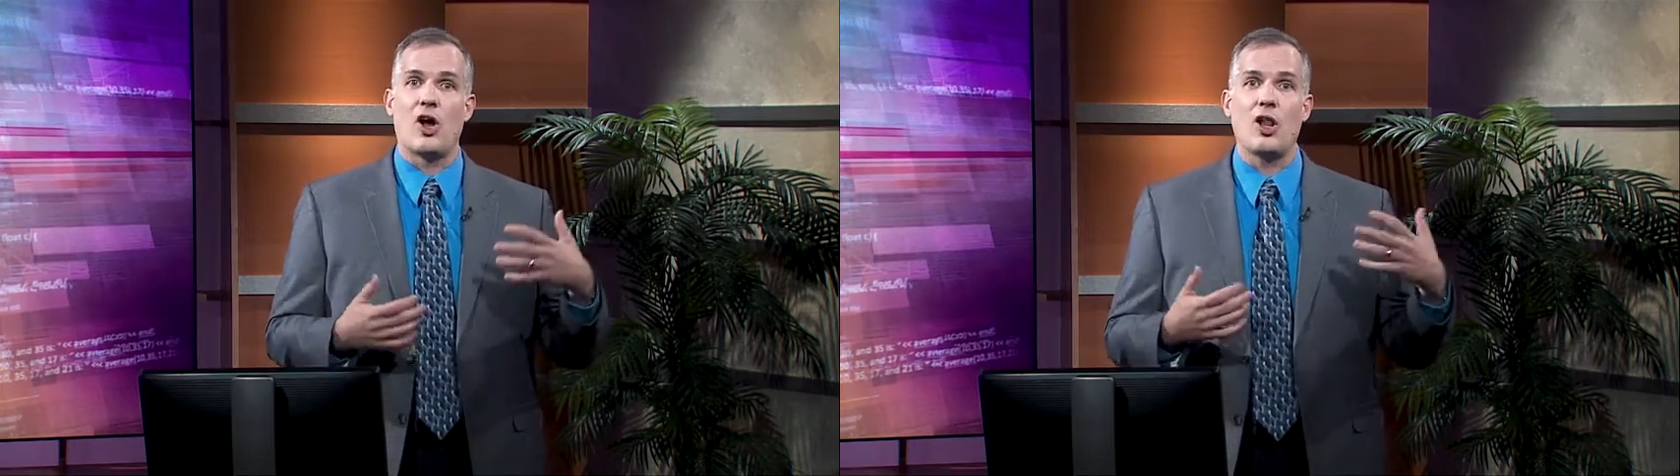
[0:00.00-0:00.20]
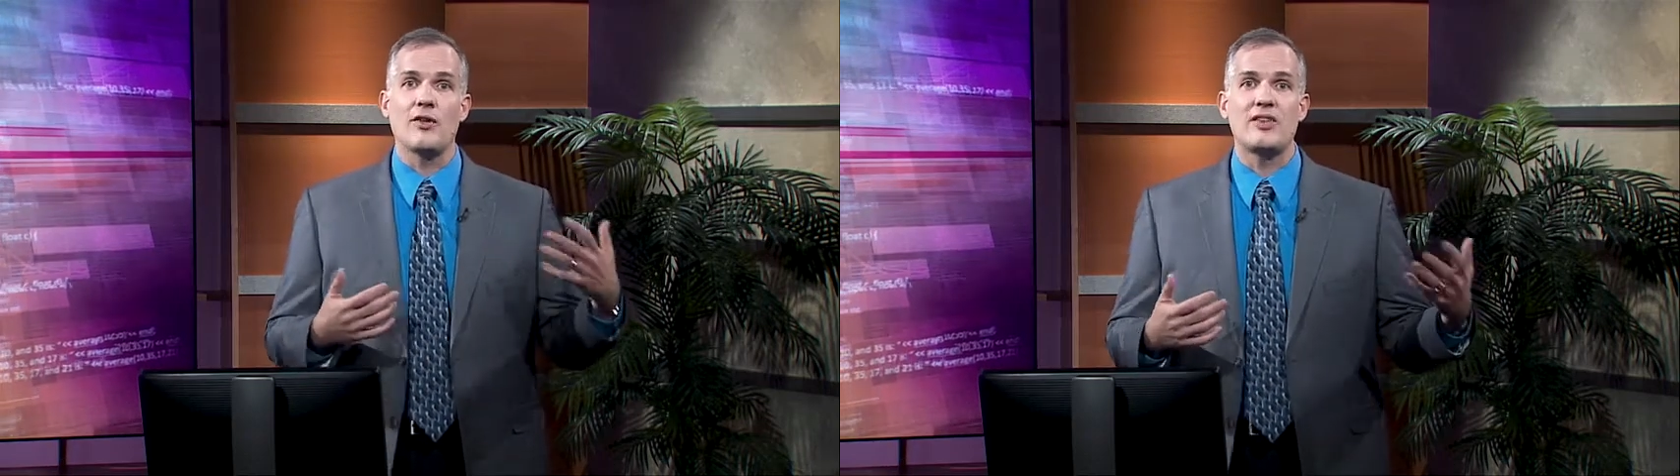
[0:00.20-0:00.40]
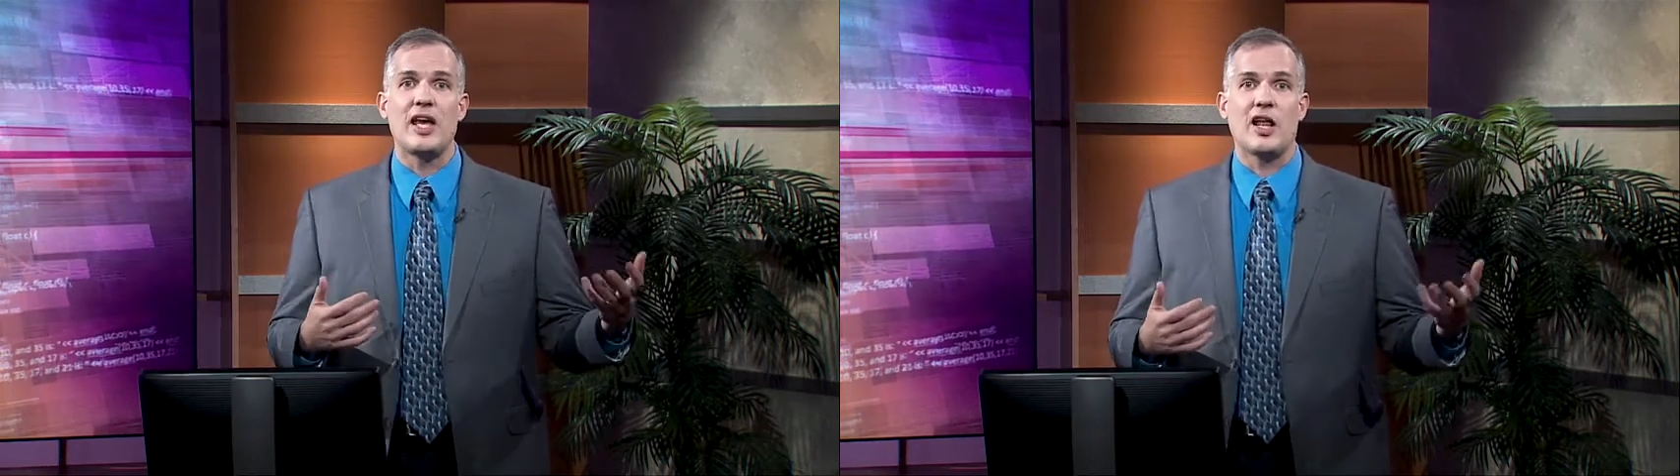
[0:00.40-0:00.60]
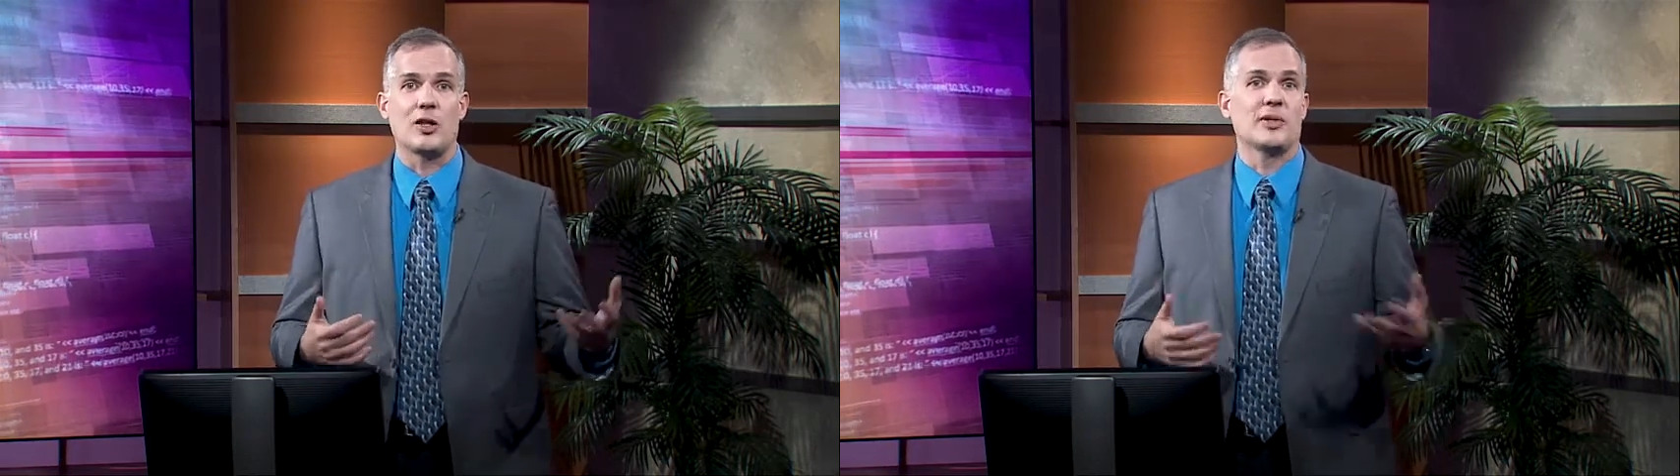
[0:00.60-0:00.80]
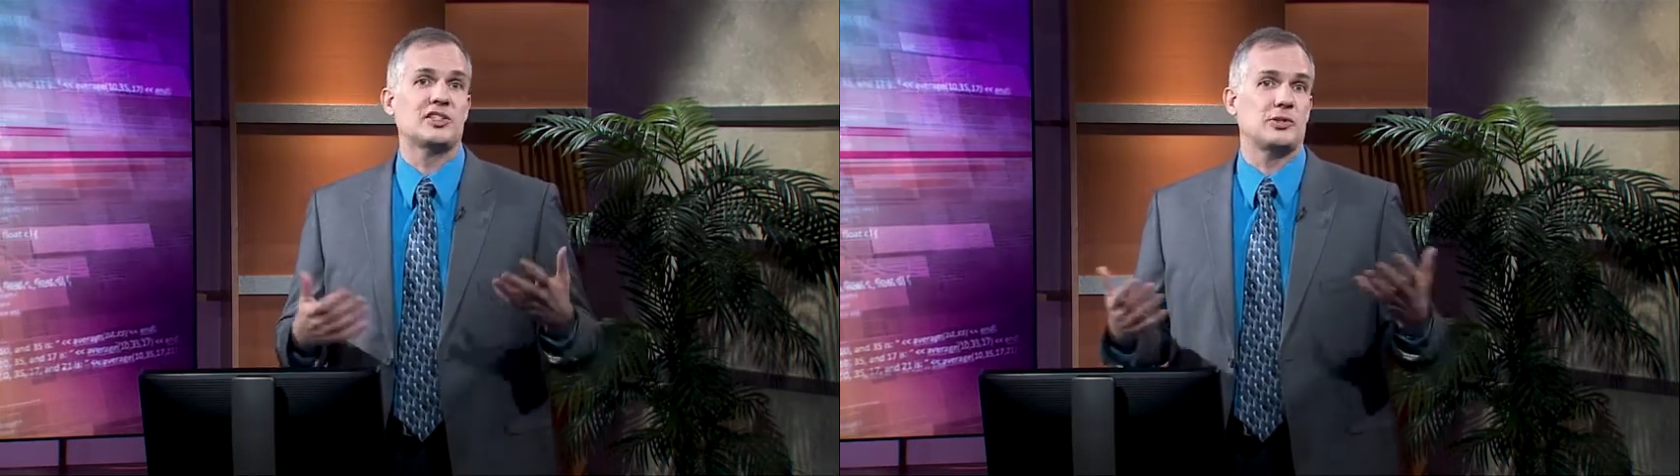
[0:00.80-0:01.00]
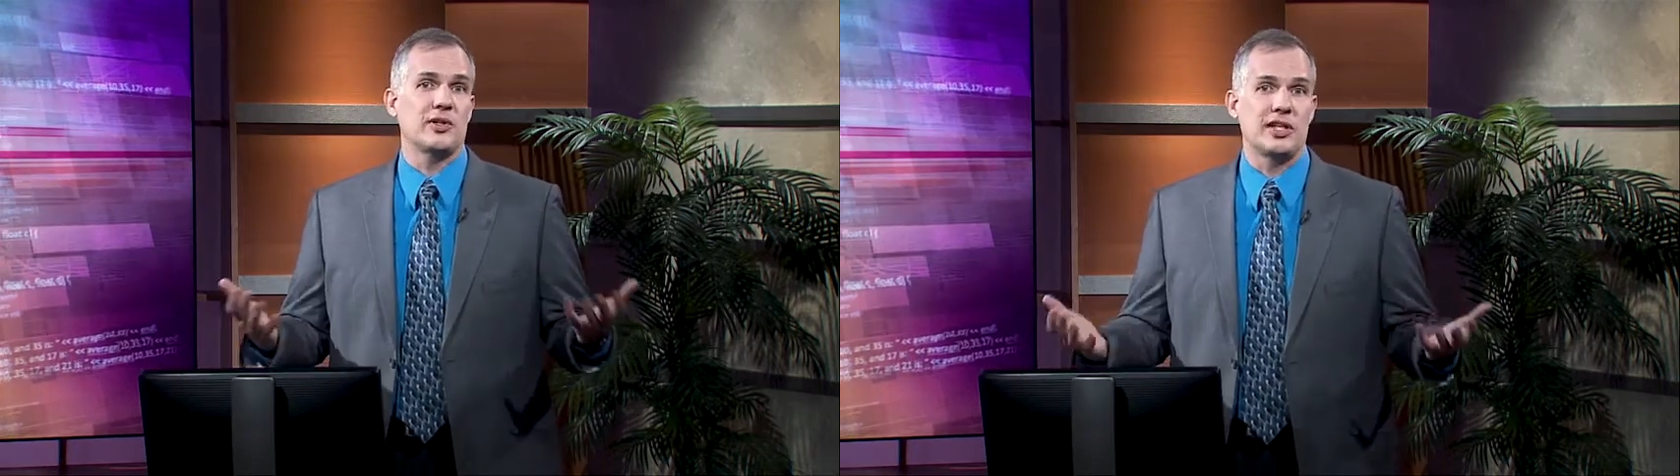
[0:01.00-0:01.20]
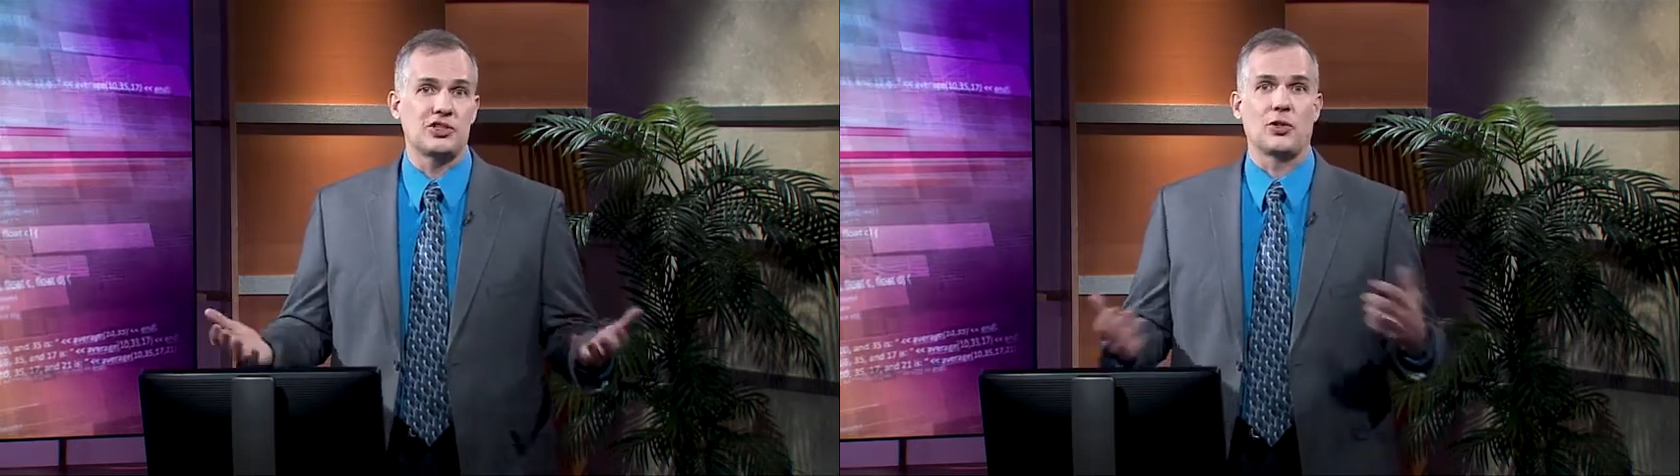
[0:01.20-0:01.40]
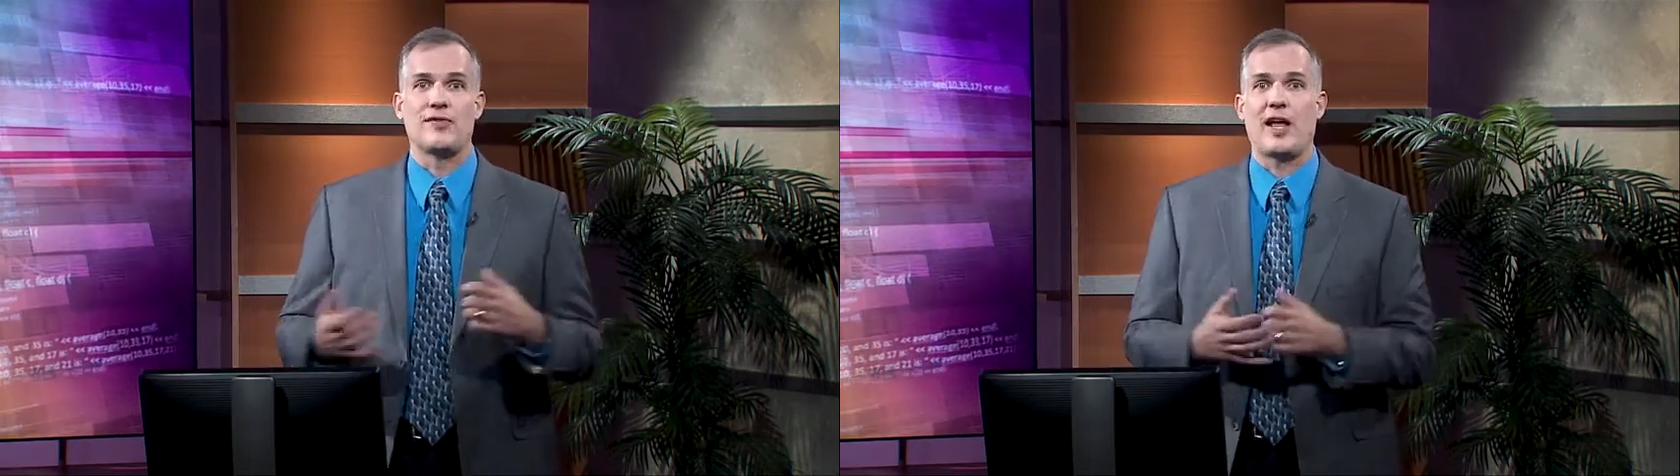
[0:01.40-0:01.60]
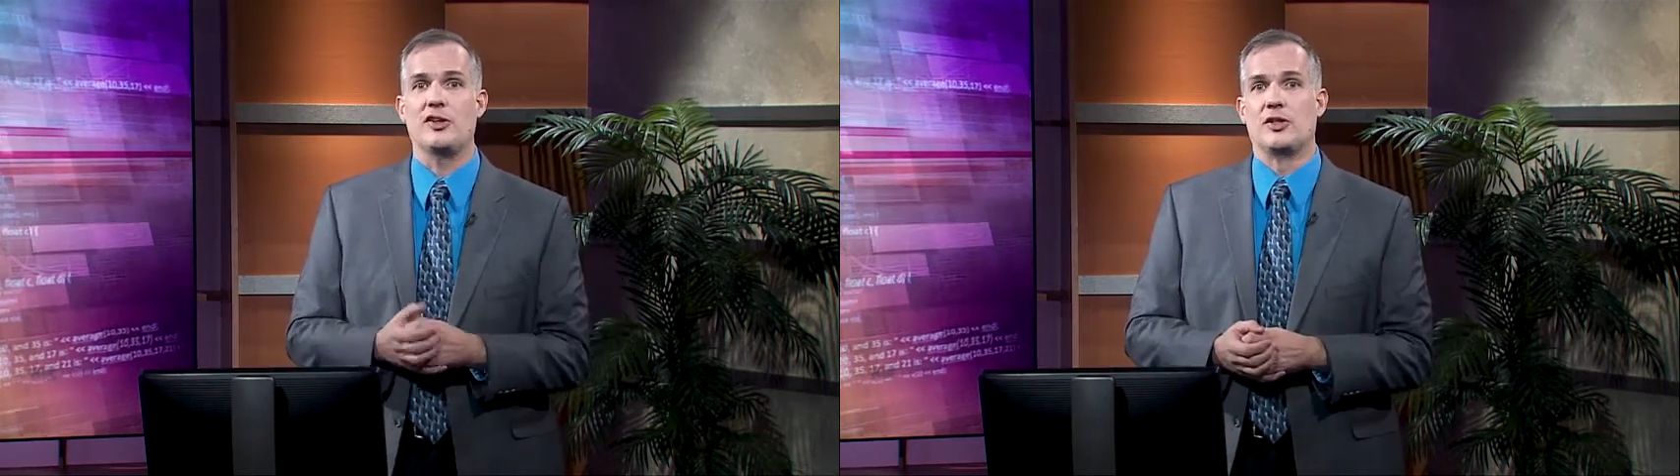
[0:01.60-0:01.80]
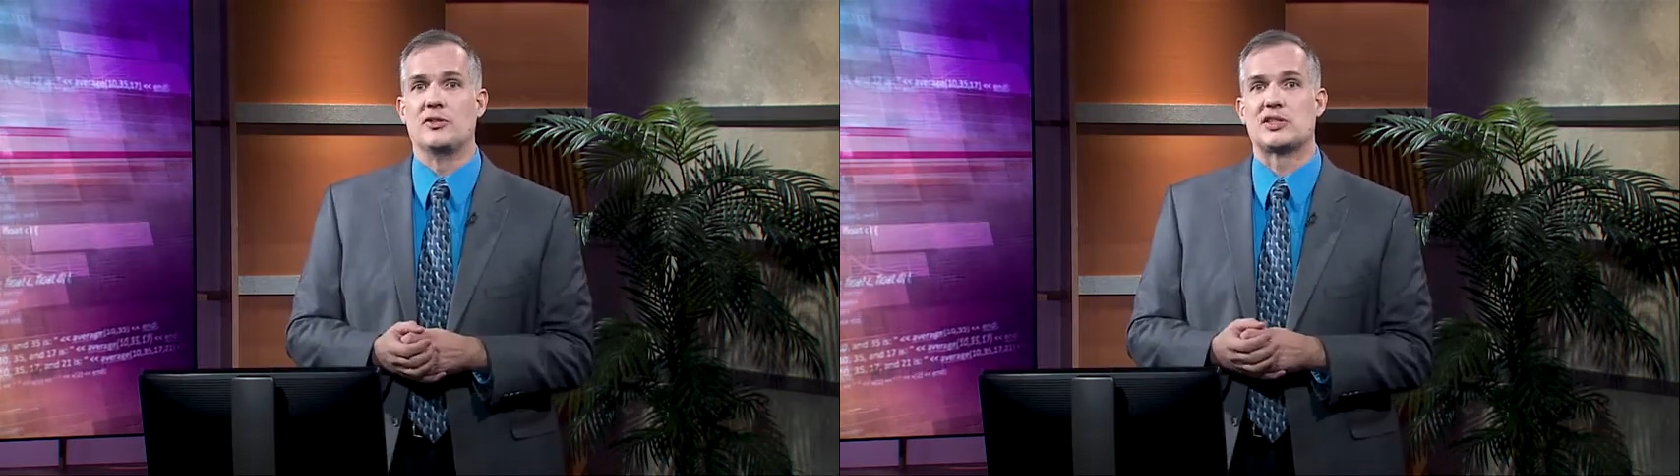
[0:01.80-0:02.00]
all of the elements to initial
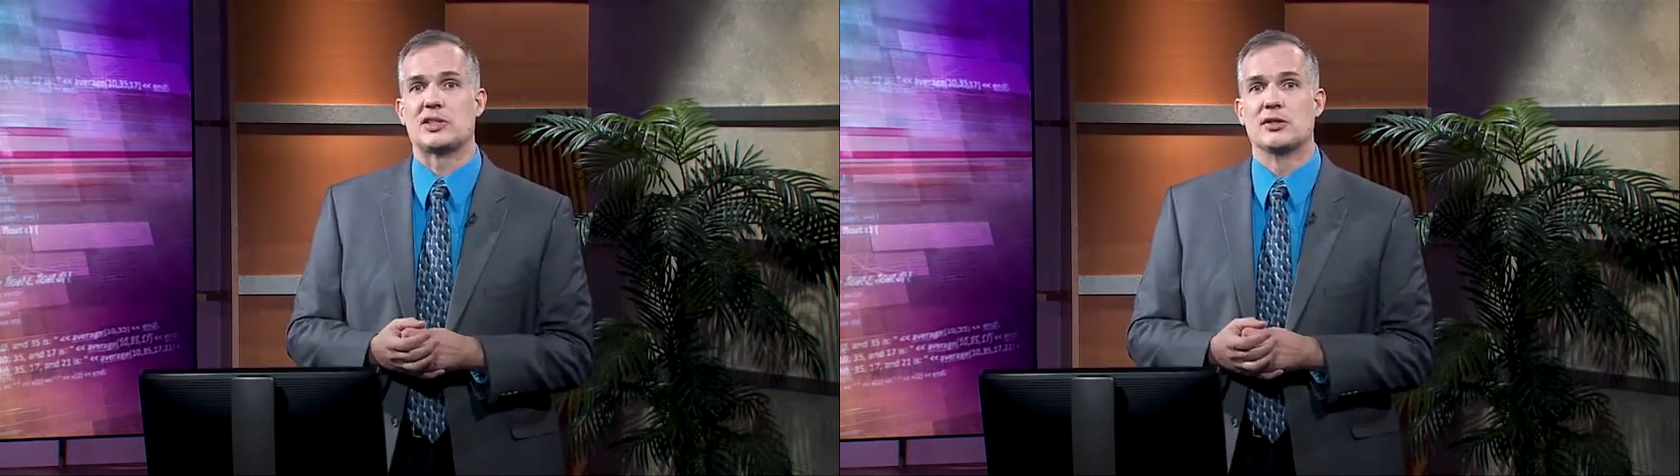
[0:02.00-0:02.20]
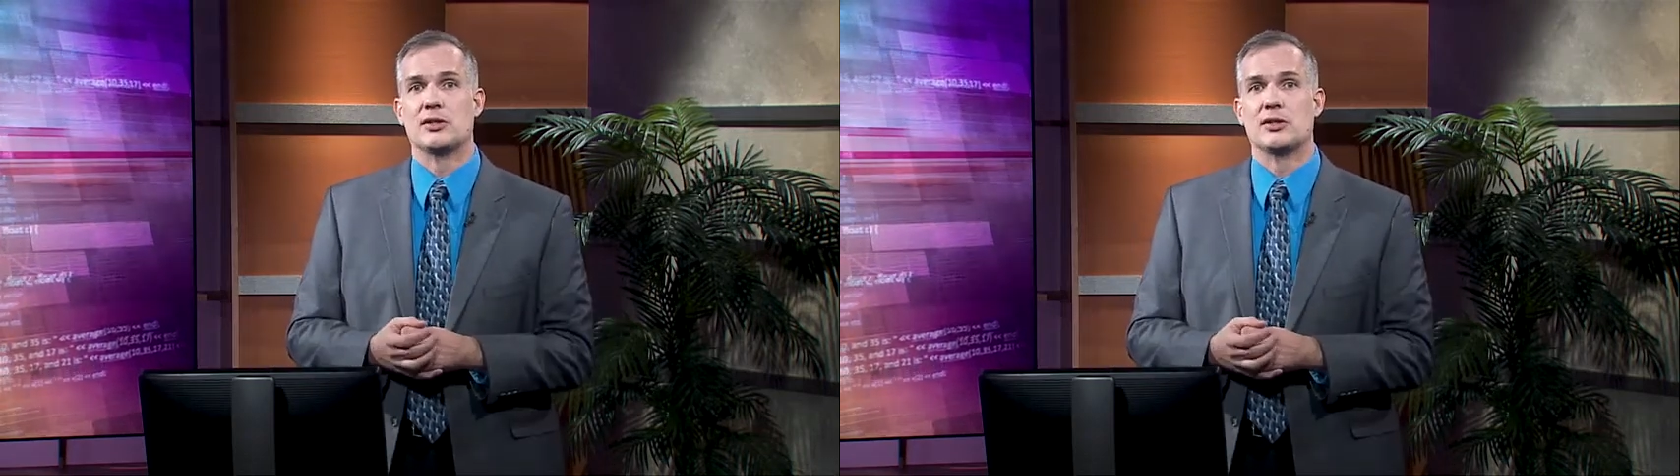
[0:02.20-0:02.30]
values.